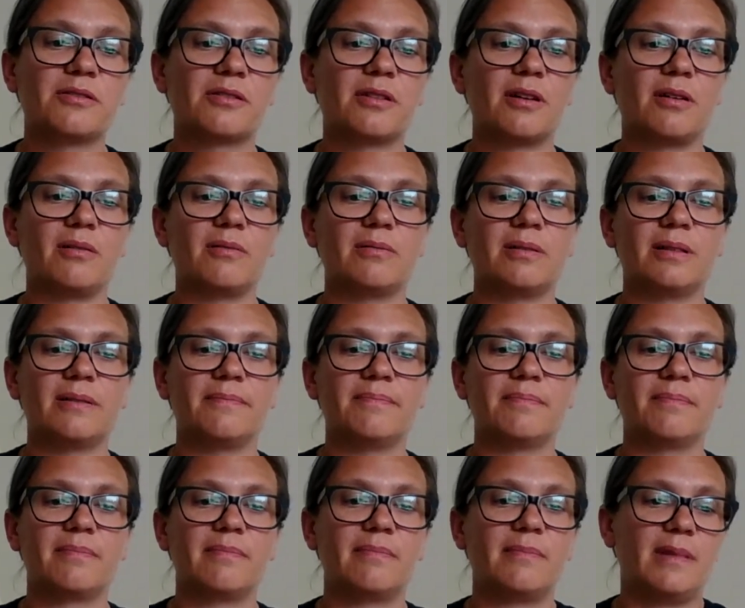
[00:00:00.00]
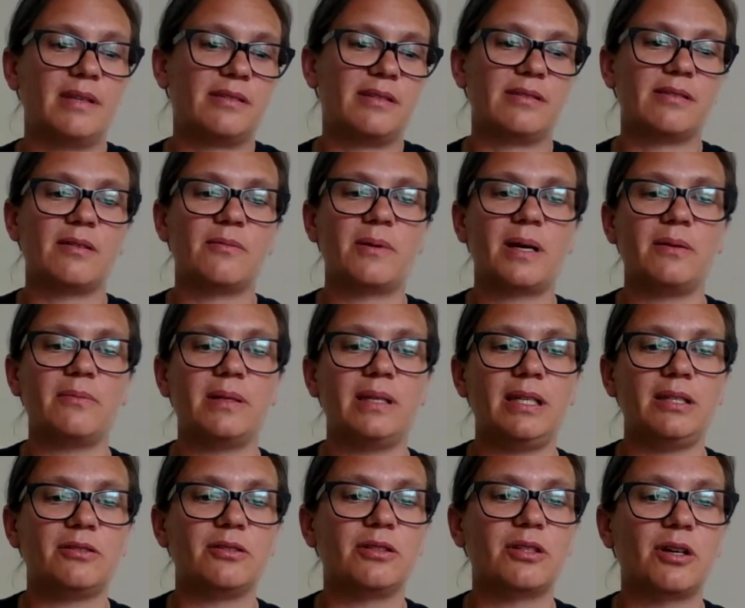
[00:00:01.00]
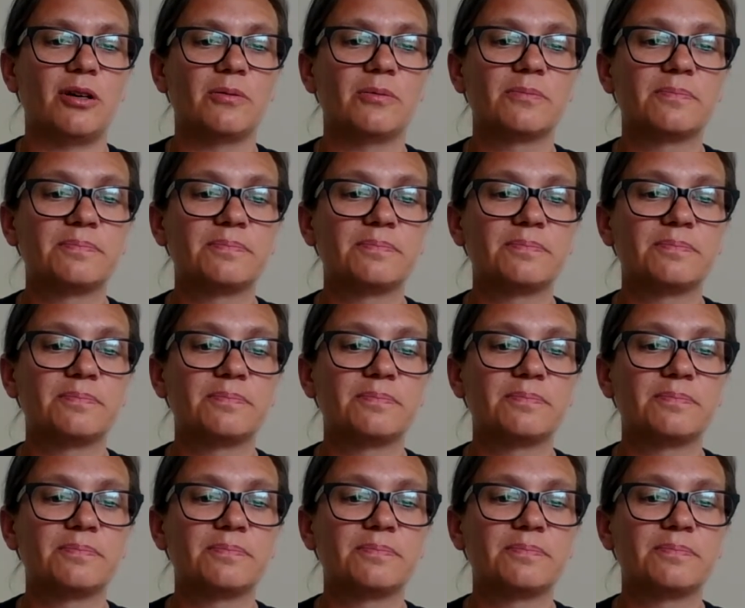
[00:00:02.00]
So this is the way we need to go.